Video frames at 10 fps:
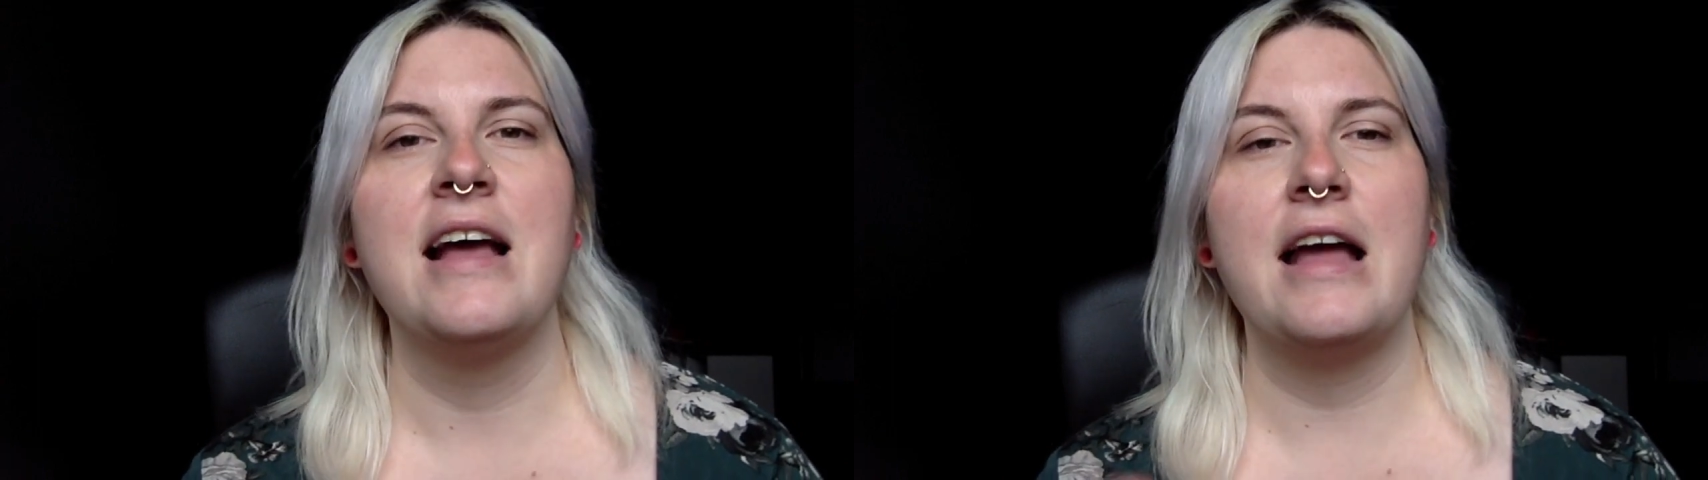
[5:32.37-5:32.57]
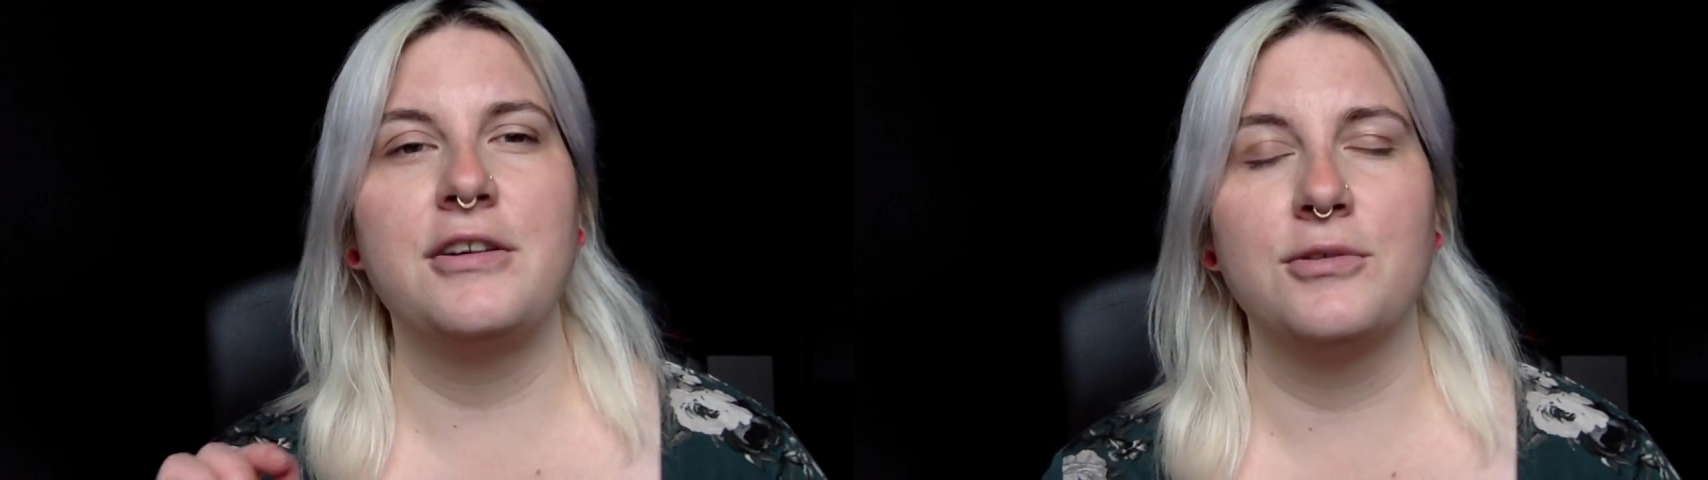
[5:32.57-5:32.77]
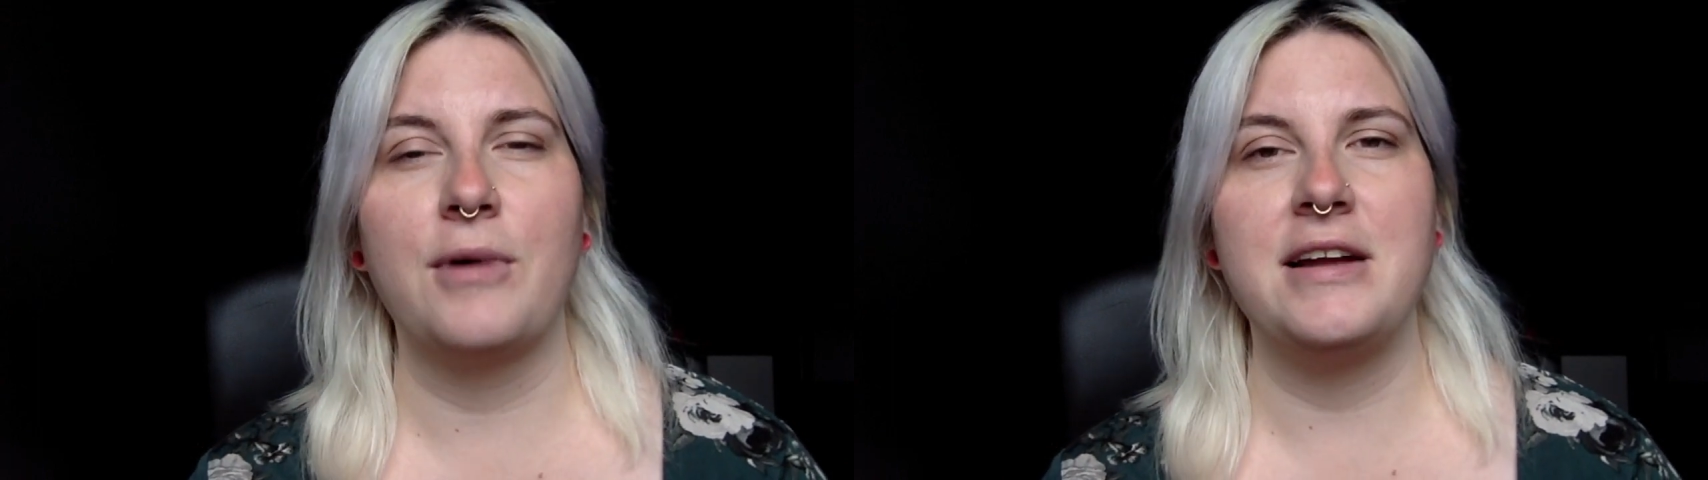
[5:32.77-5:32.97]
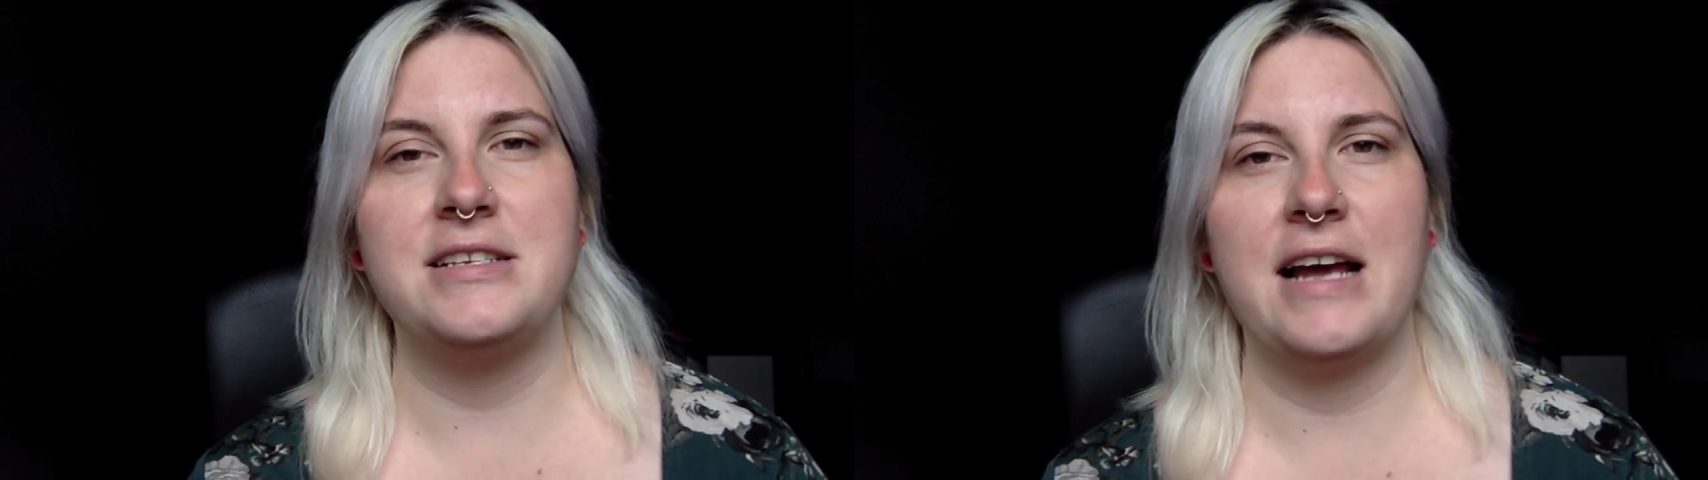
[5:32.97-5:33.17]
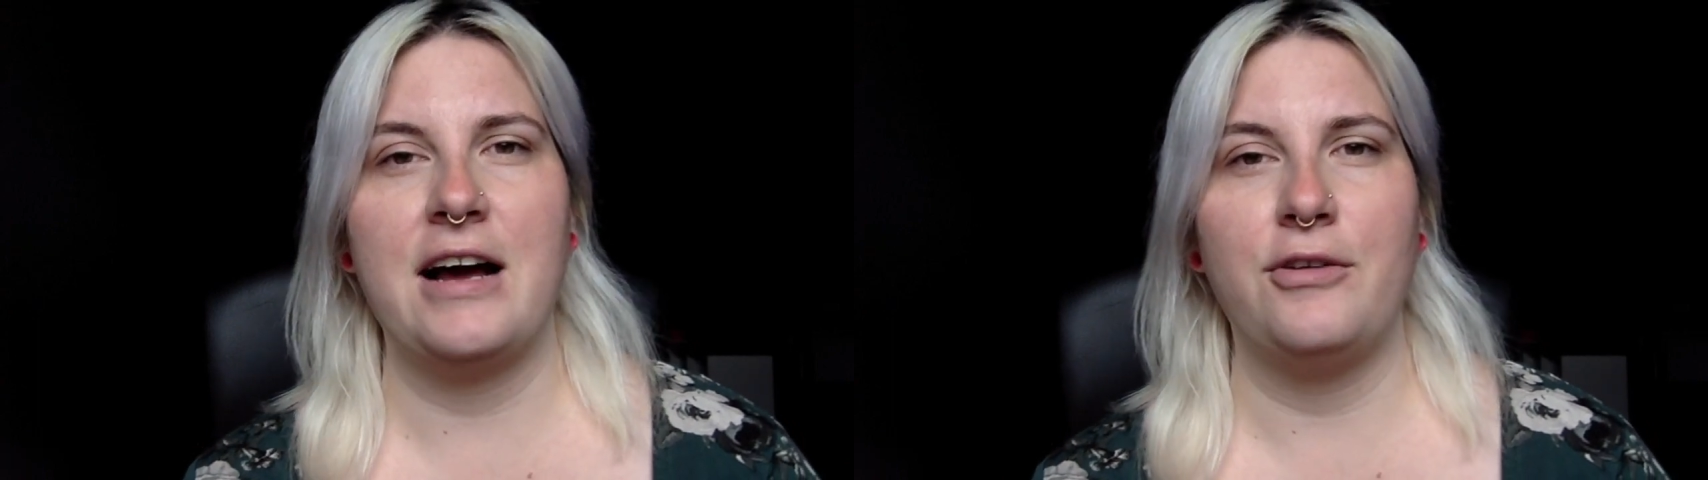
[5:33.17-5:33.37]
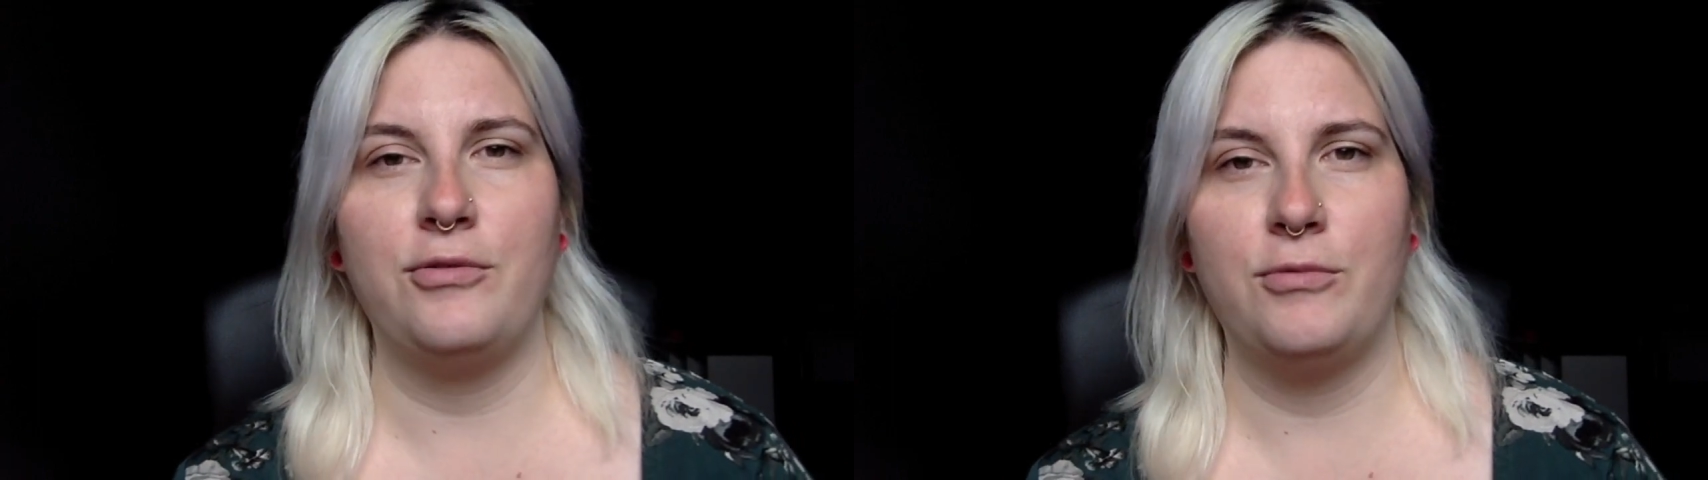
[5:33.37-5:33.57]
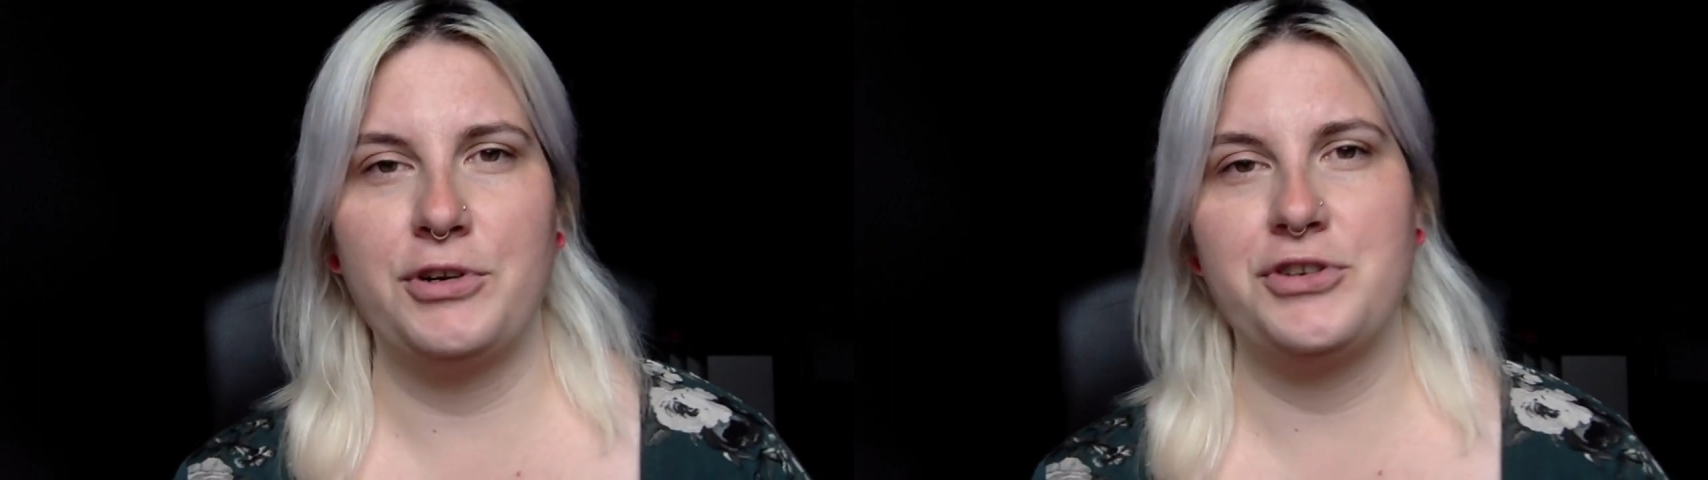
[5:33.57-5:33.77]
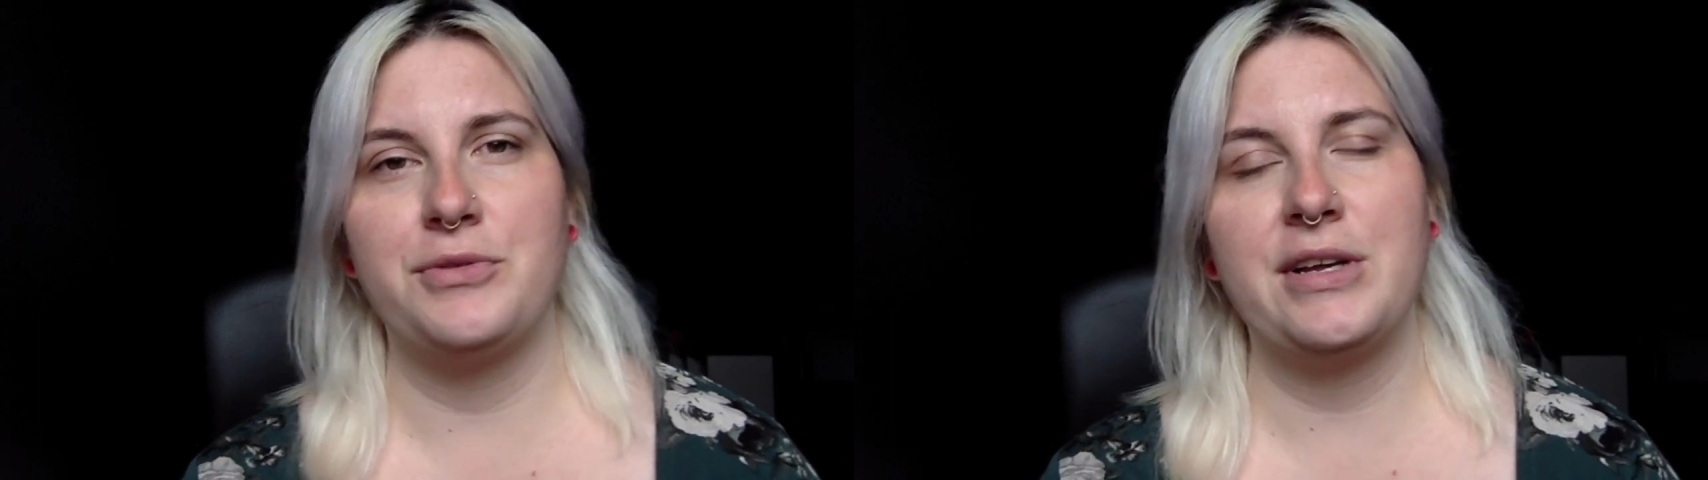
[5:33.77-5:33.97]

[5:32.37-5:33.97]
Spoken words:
and you'll write down what you